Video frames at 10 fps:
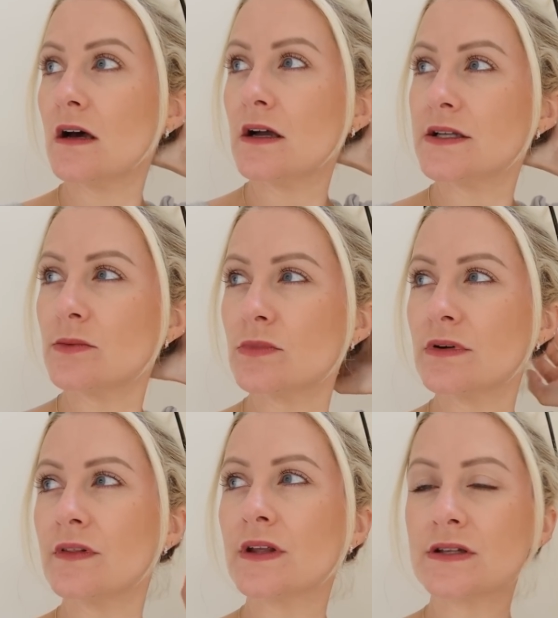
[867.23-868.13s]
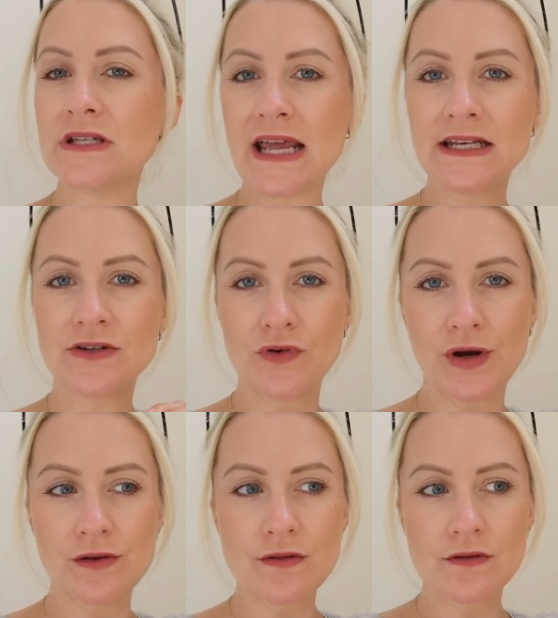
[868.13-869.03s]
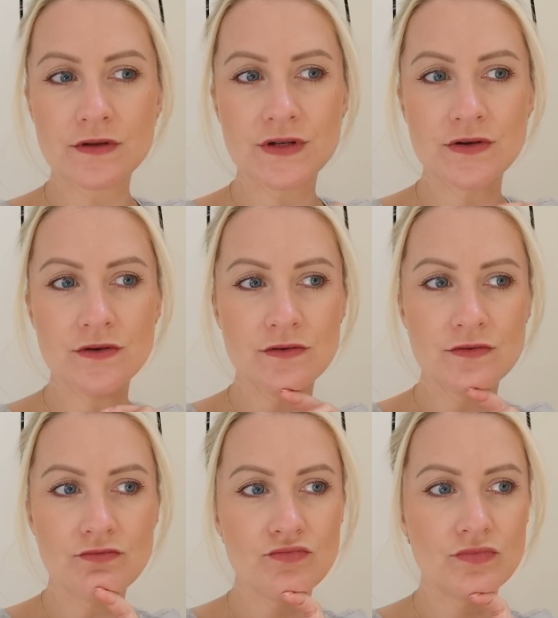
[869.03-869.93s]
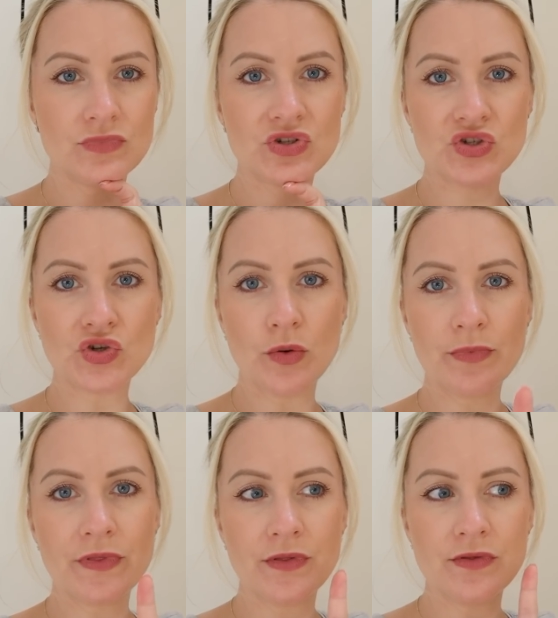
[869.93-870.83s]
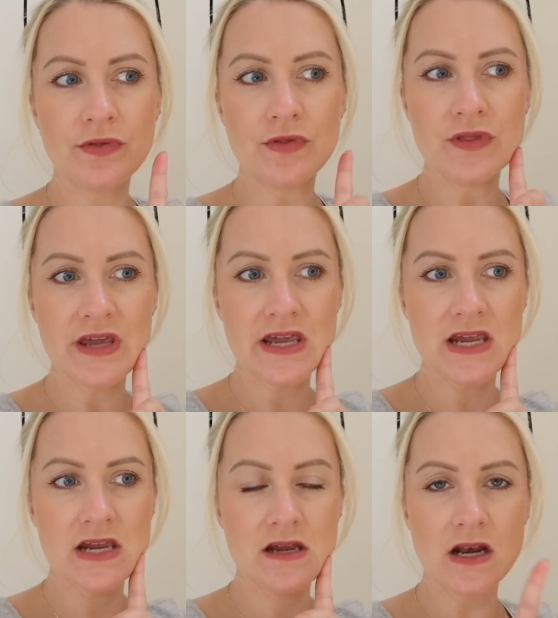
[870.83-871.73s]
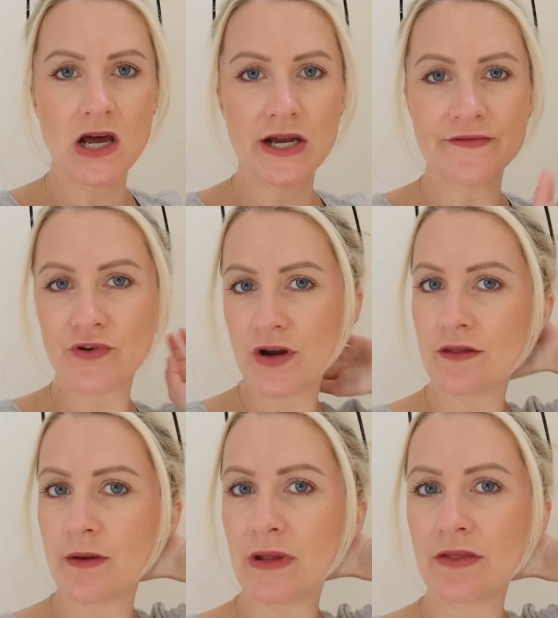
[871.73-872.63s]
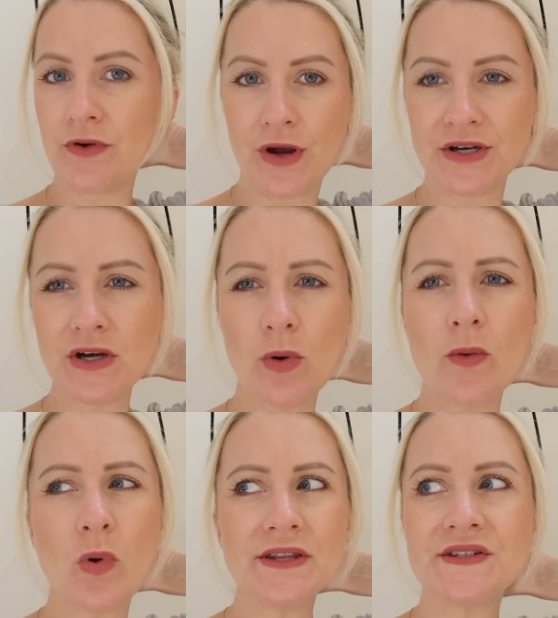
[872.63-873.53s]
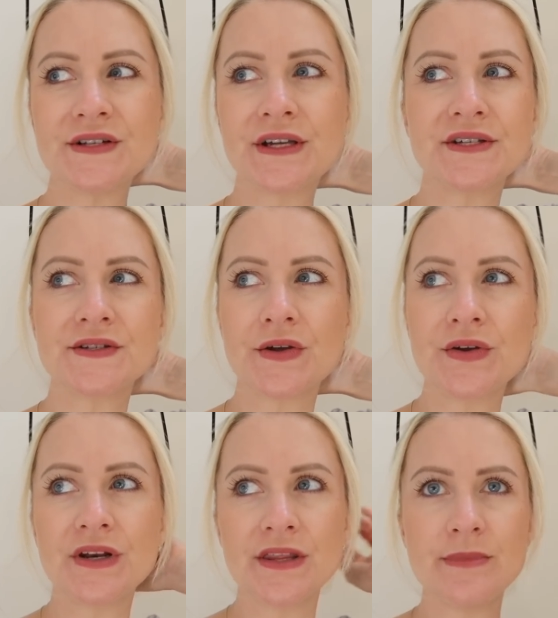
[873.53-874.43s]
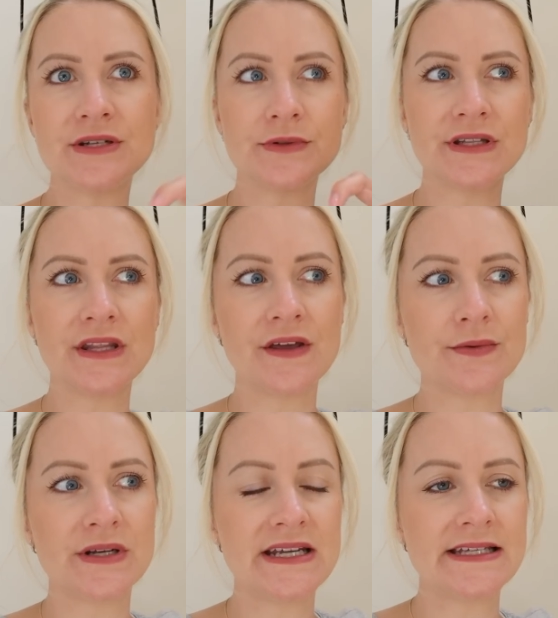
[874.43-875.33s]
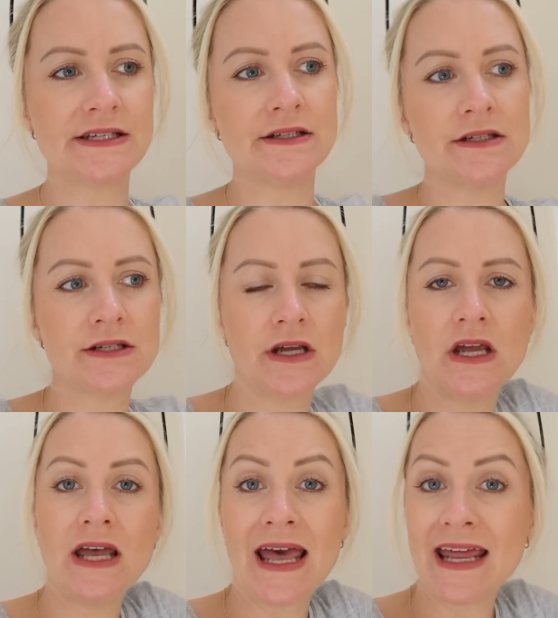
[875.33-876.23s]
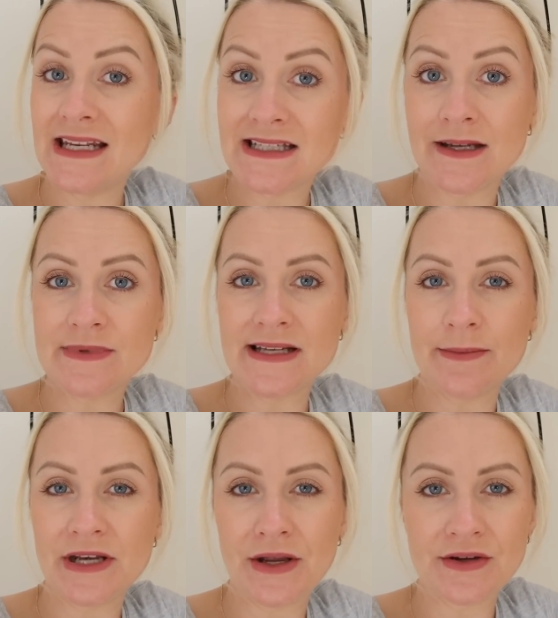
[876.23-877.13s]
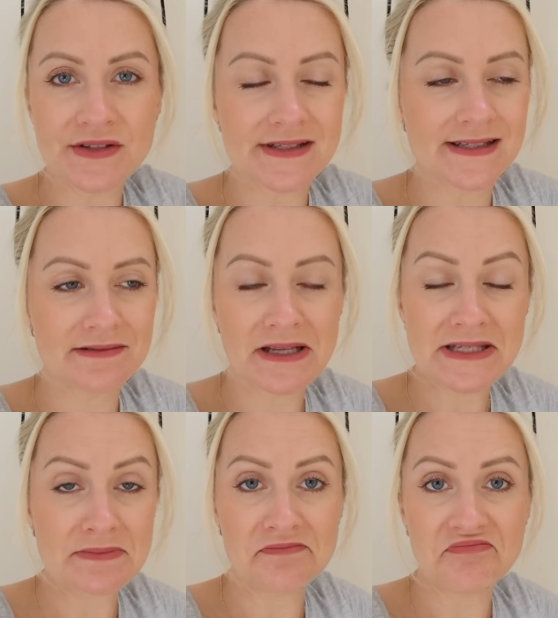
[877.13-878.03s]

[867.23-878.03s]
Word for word: I don't want the dead growth to stop the live growth coming through. I don't know why one's looking so good in the middle and then the other one isn't. Any tips, let me know, because it's